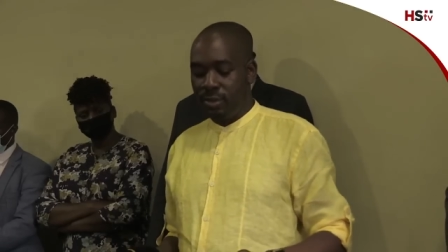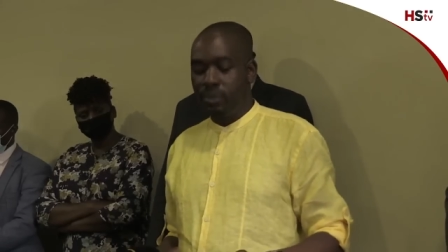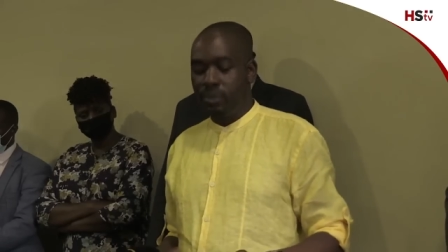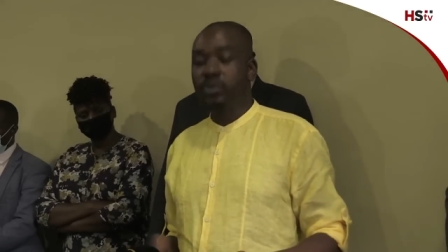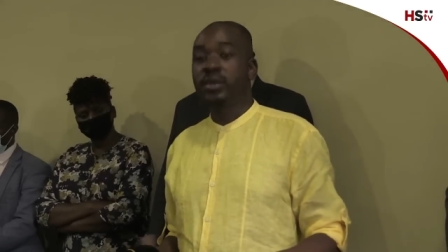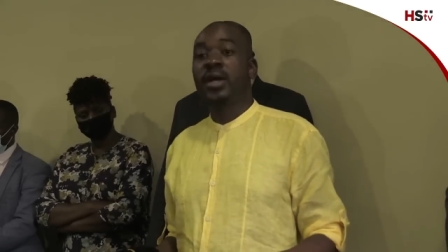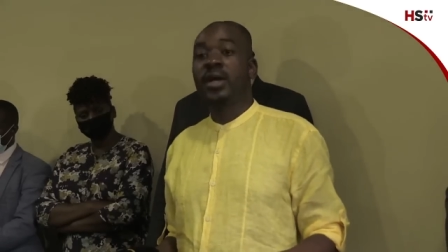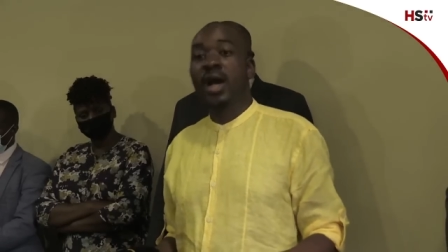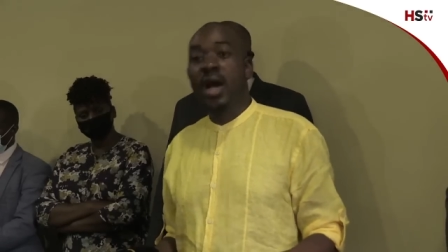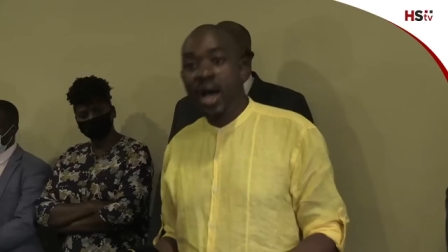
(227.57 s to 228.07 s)

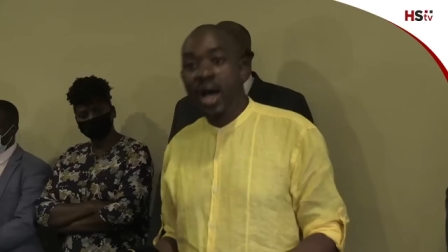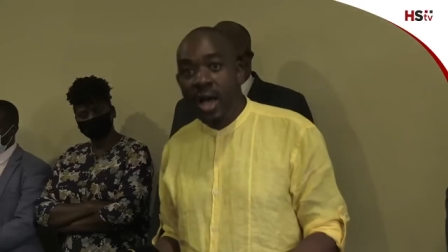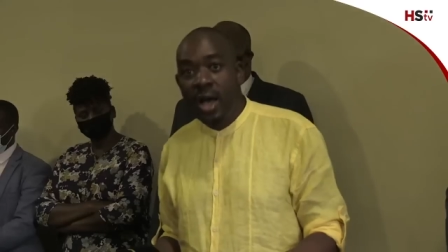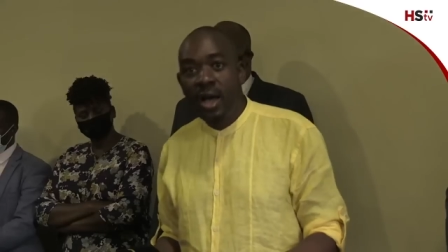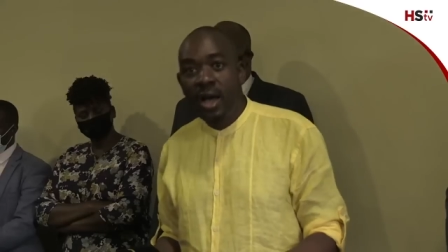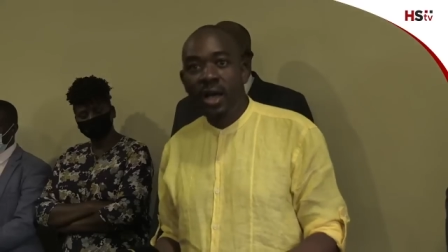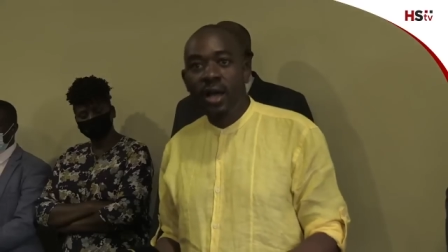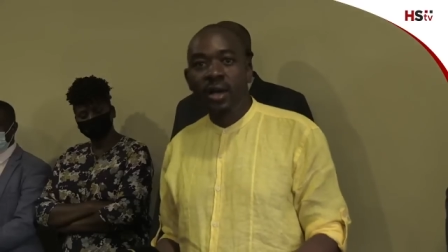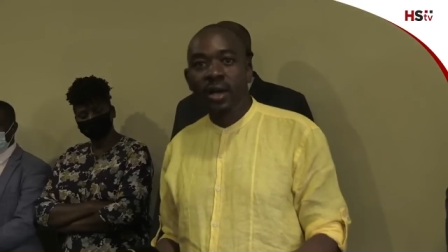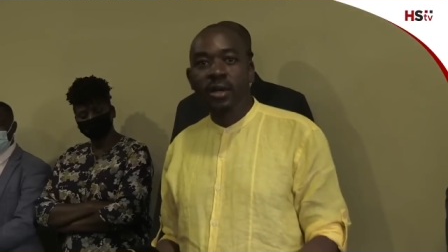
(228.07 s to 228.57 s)
We
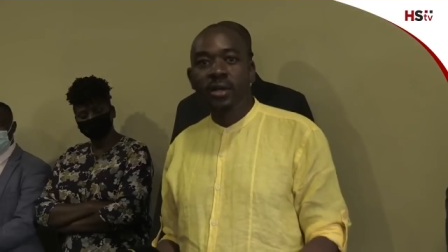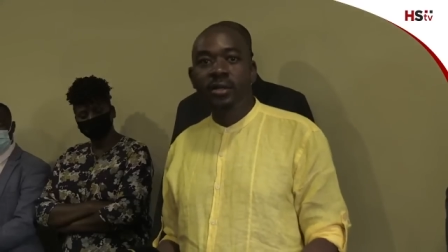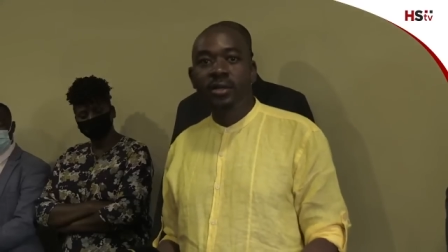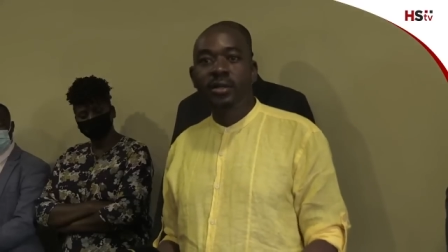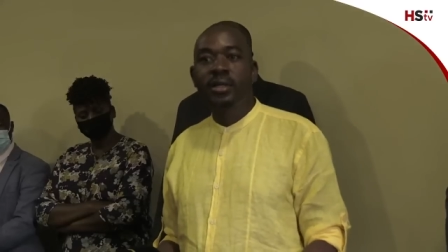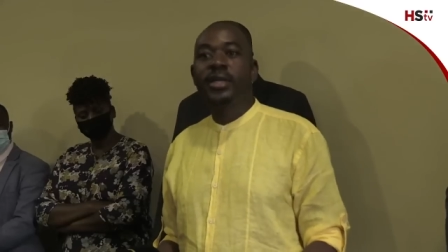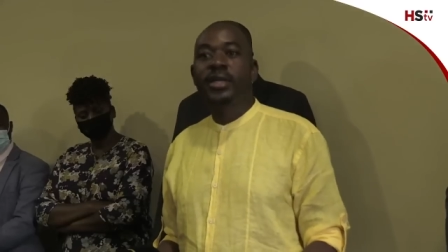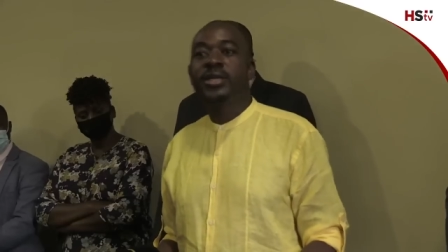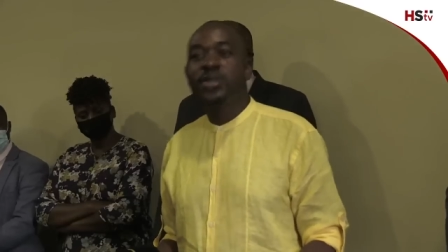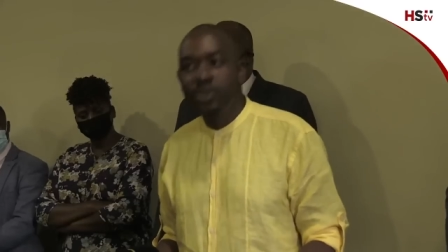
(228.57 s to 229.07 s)
are
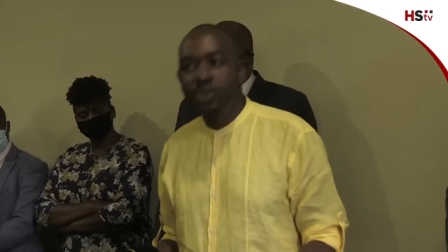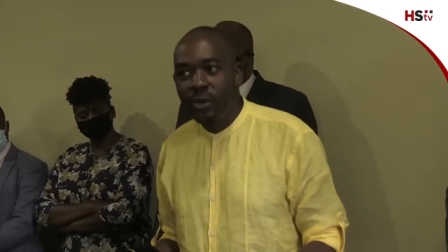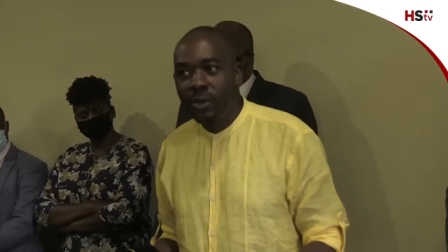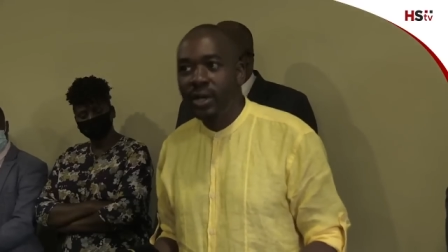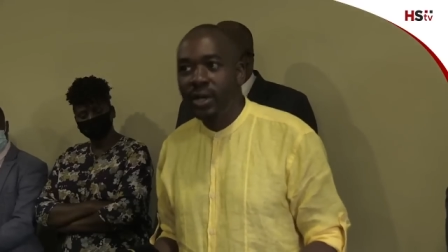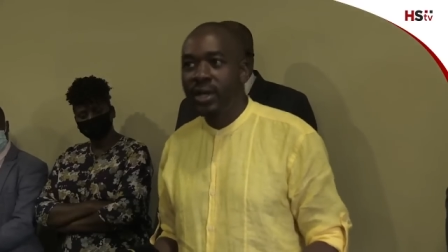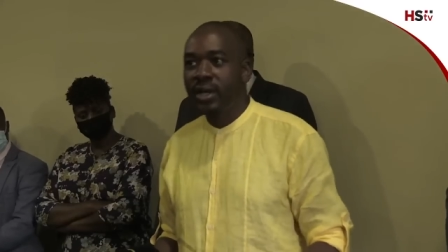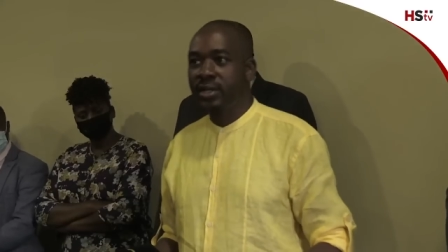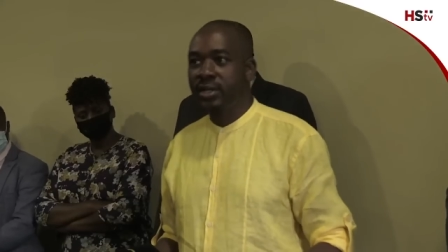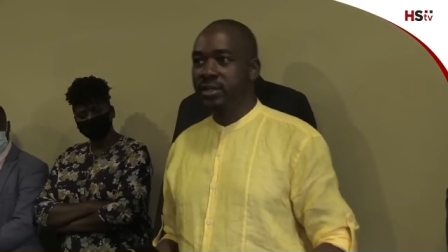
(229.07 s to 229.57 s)
a new
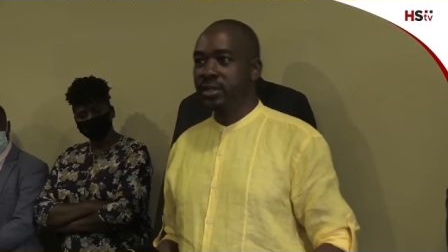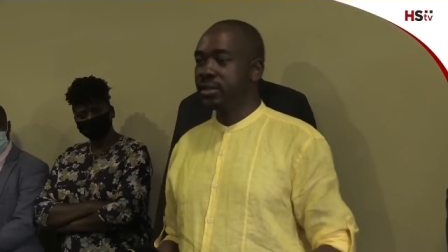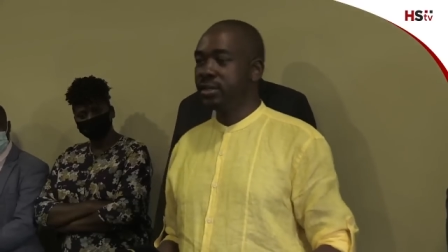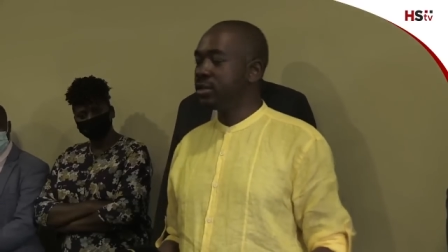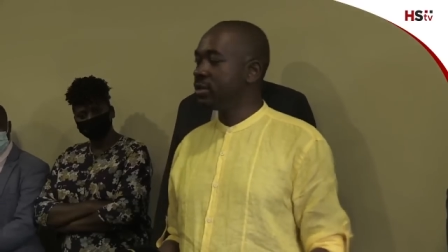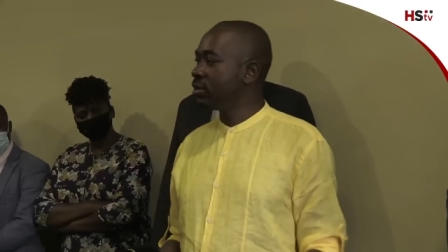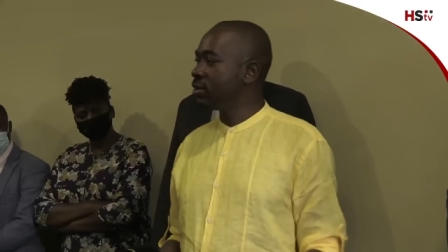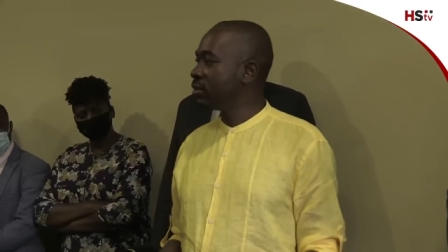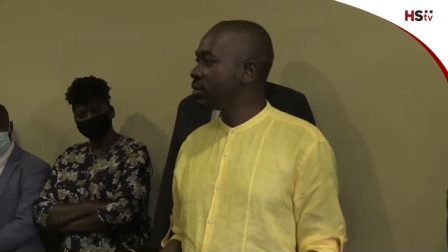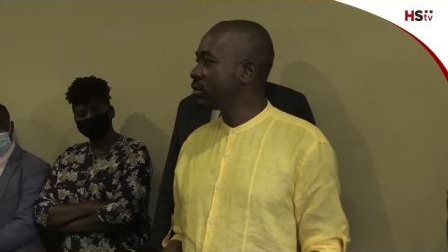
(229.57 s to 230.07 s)

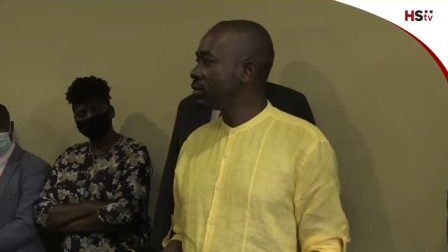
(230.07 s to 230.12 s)
organization.